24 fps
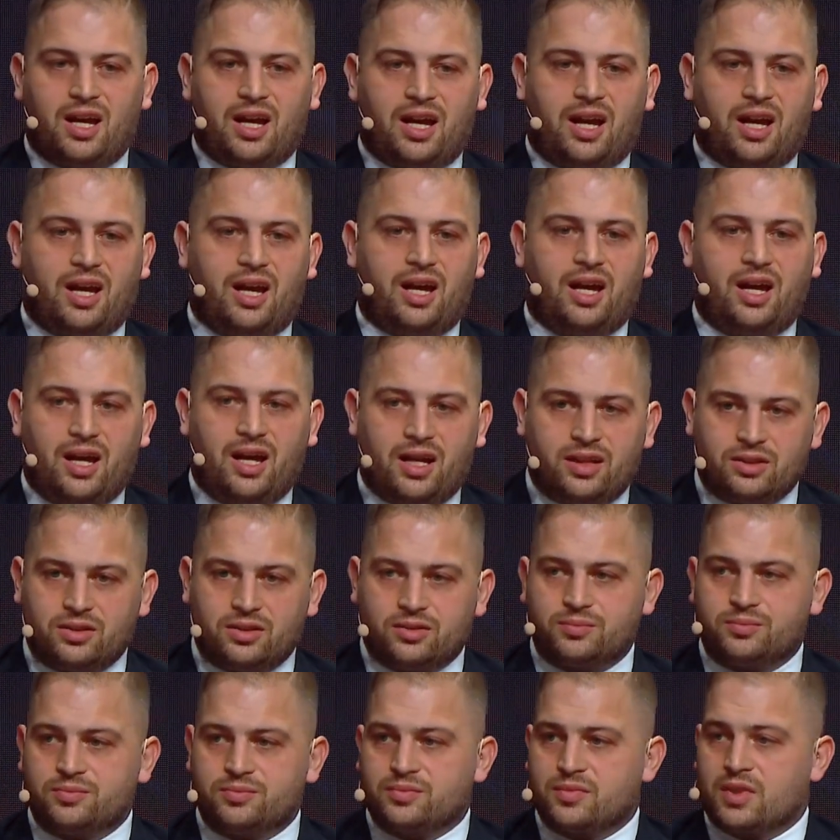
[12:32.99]

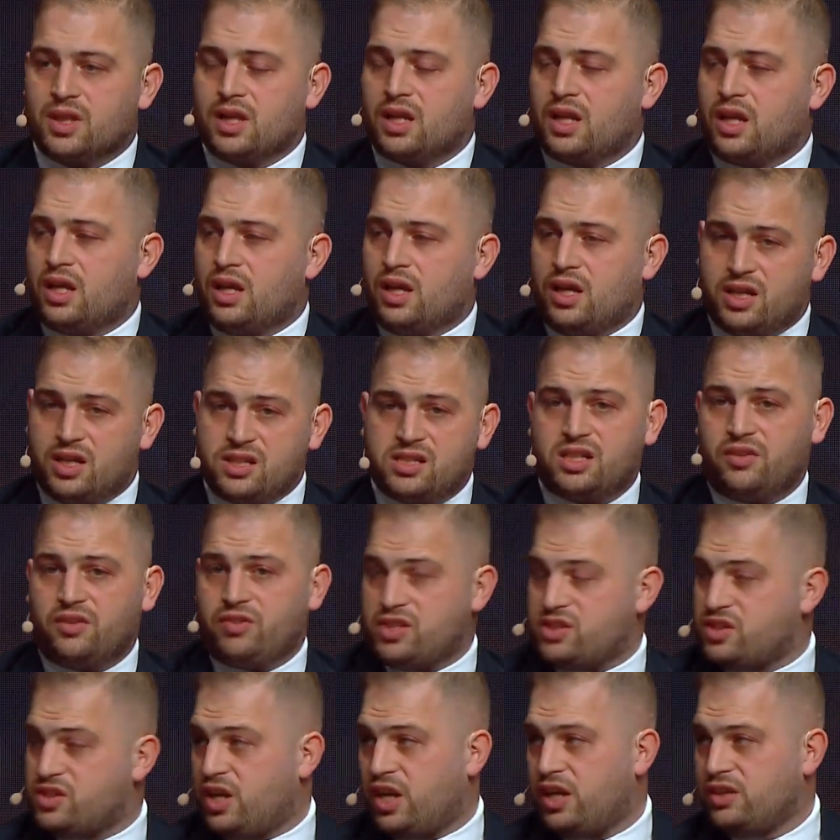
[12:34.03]
And he received
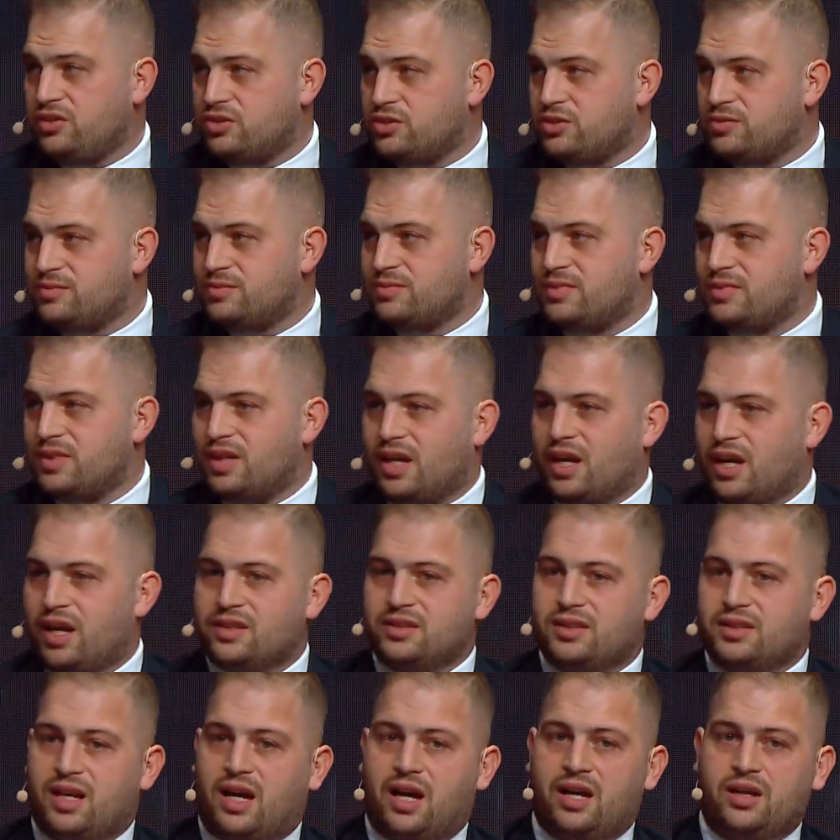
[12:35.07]
his kit,
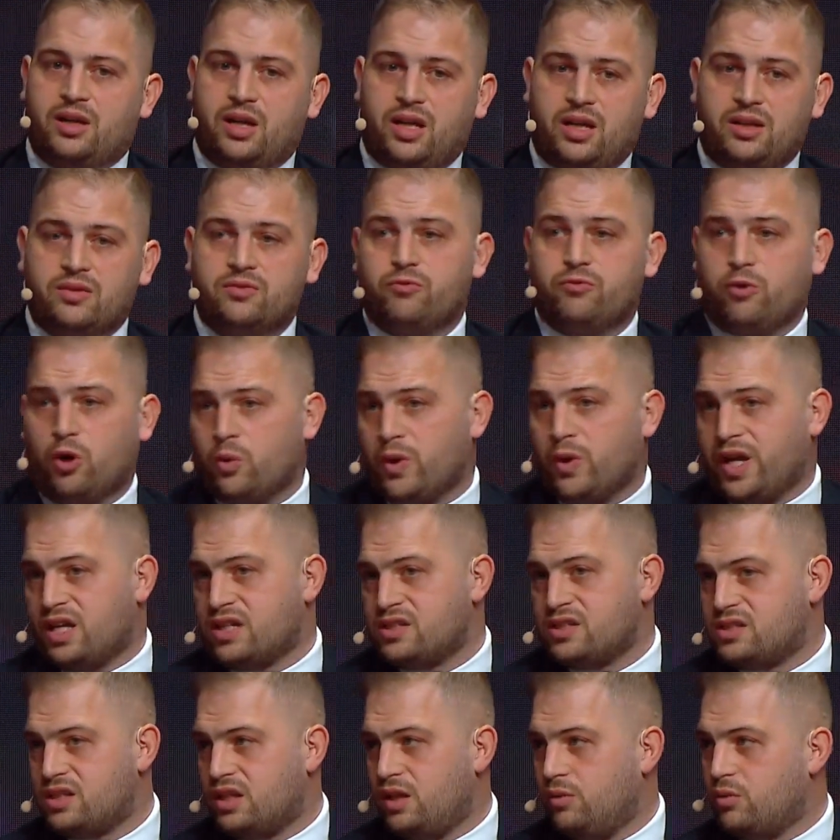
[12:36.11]
and in 4
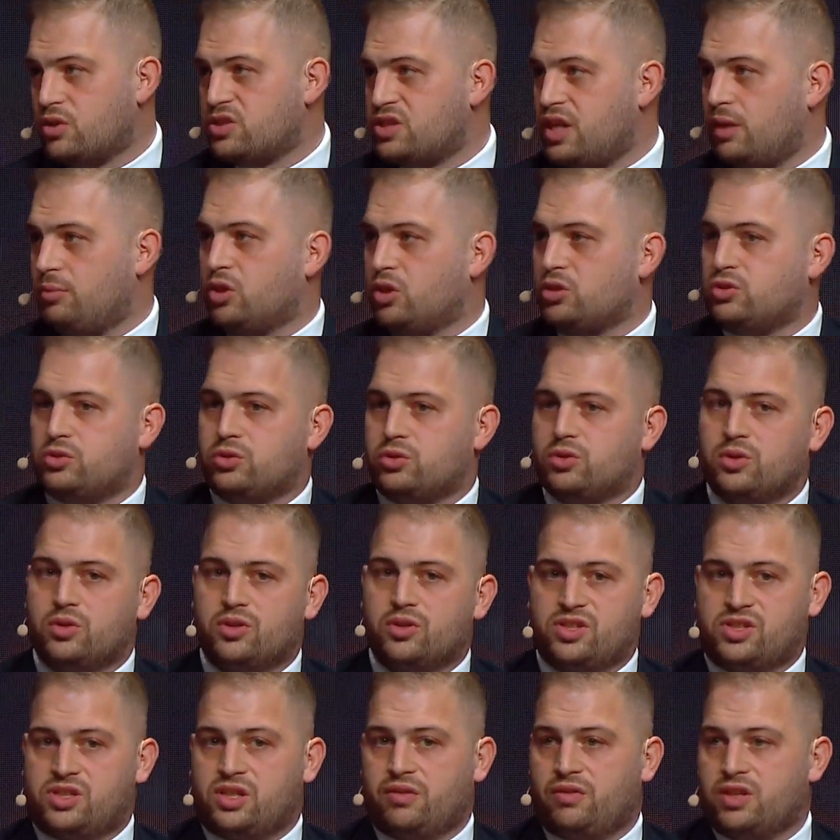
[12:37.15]
weeks, he was able to
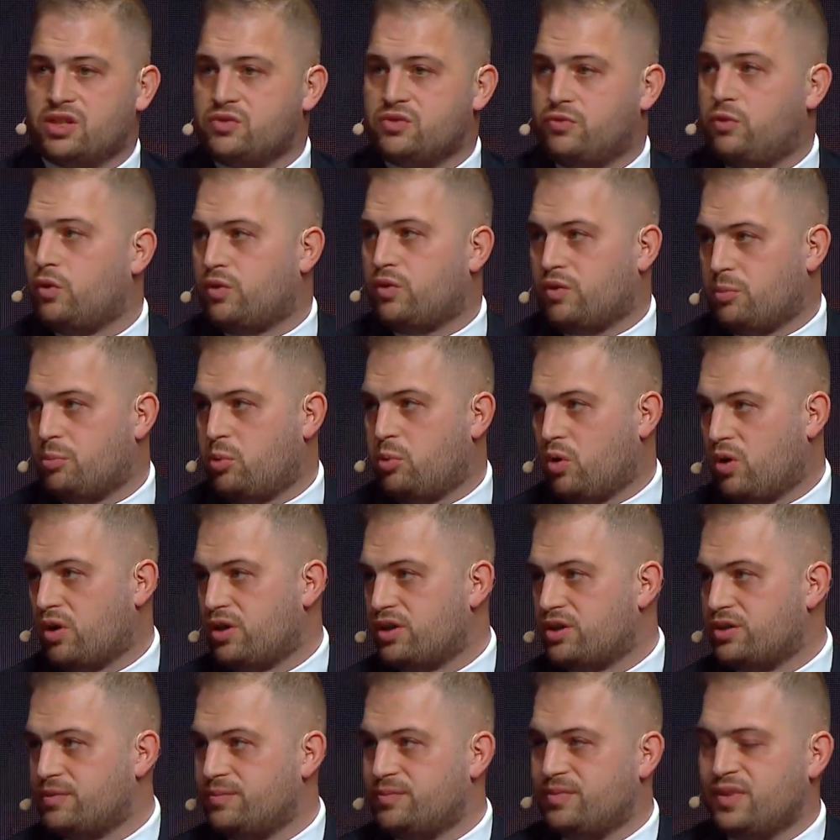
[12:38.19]
receive his full
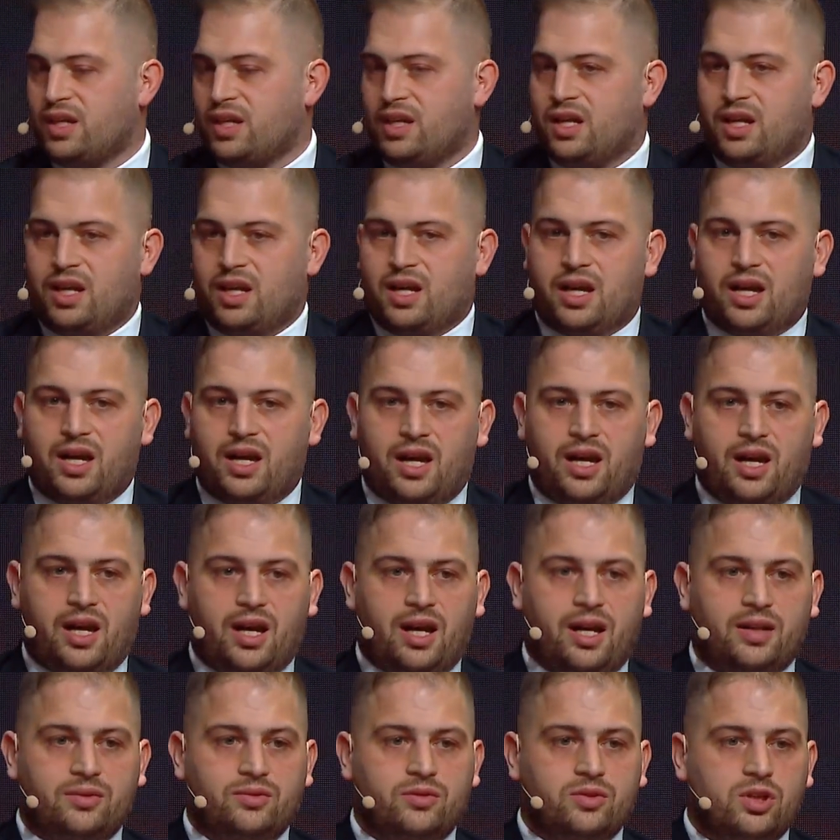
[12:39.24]
report.
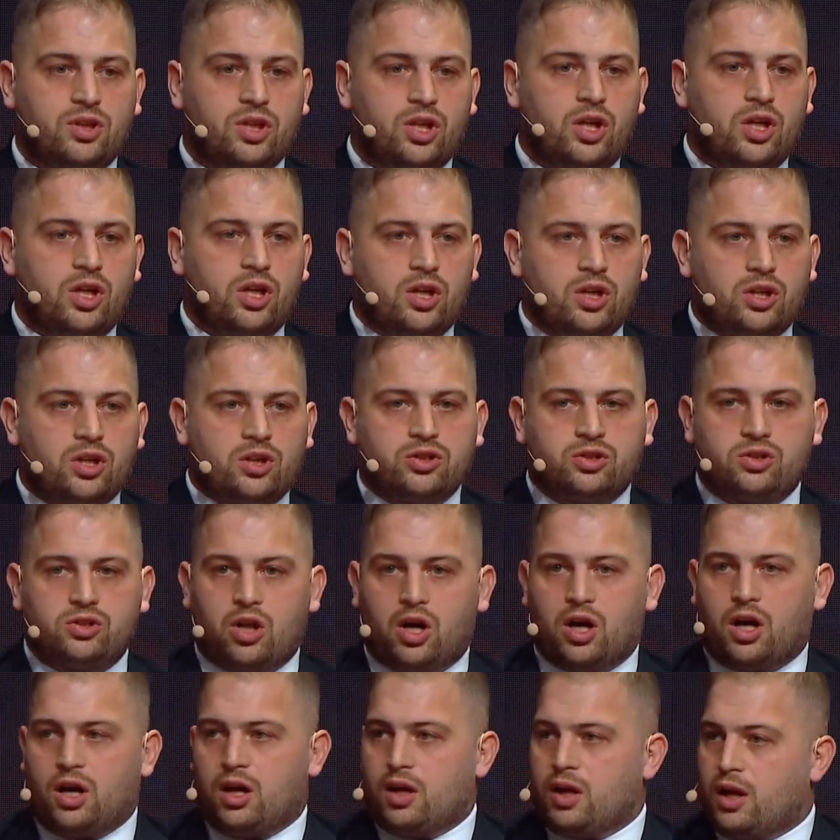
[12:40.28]
And
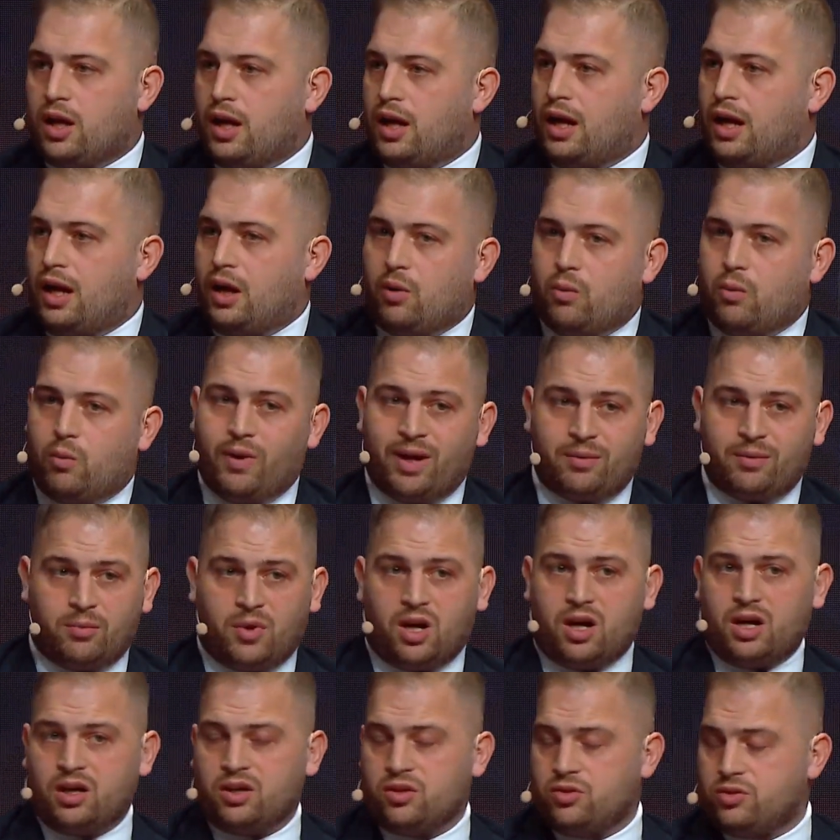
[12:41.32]
so when
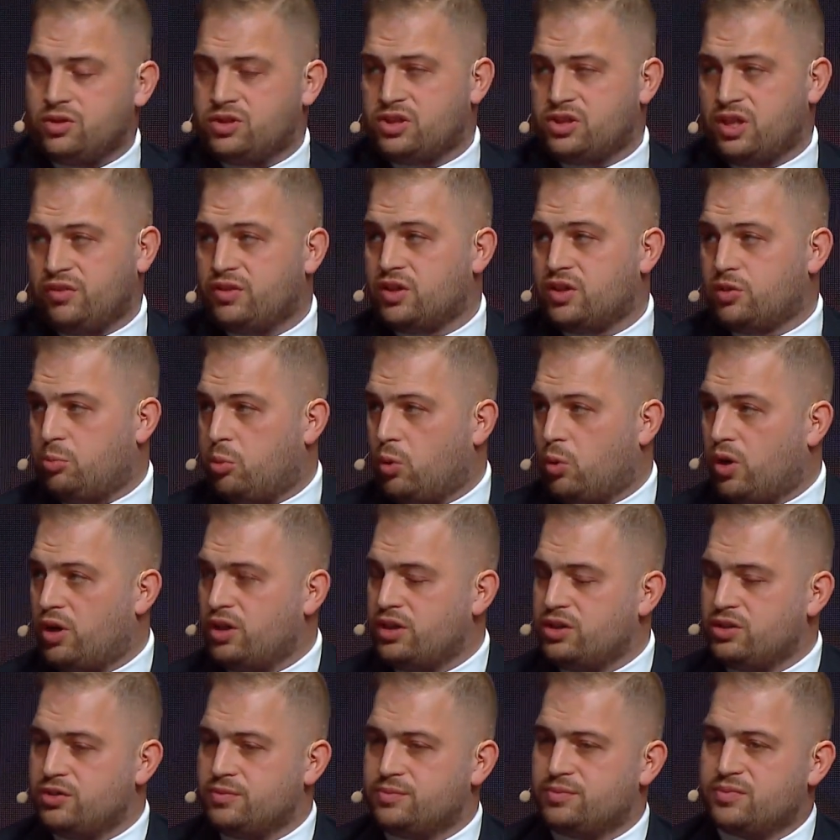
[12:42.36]
Mark received the
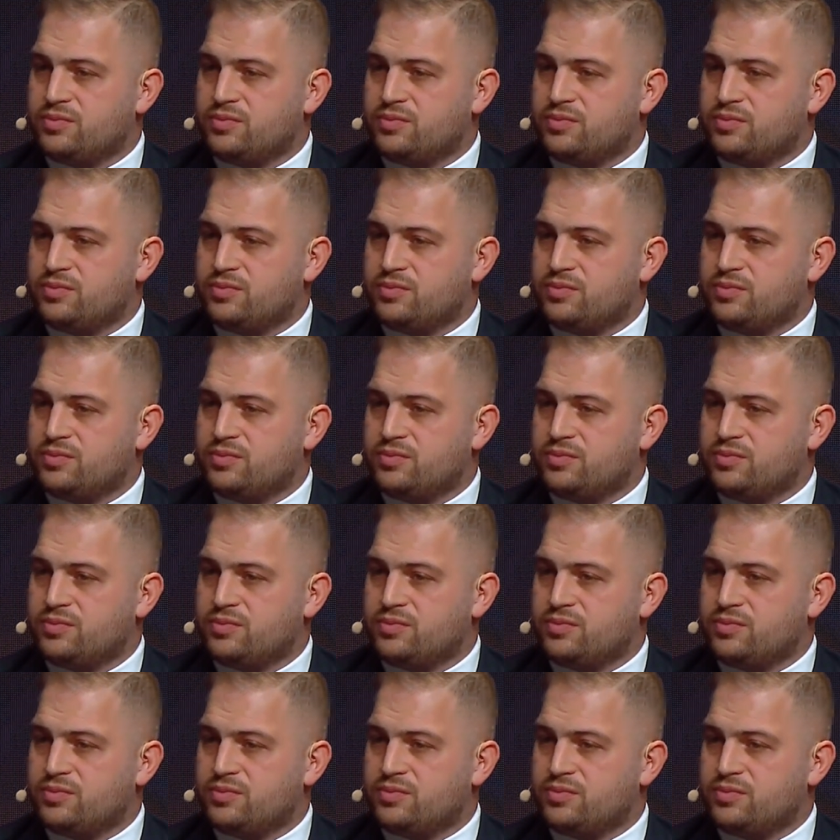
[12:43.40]
report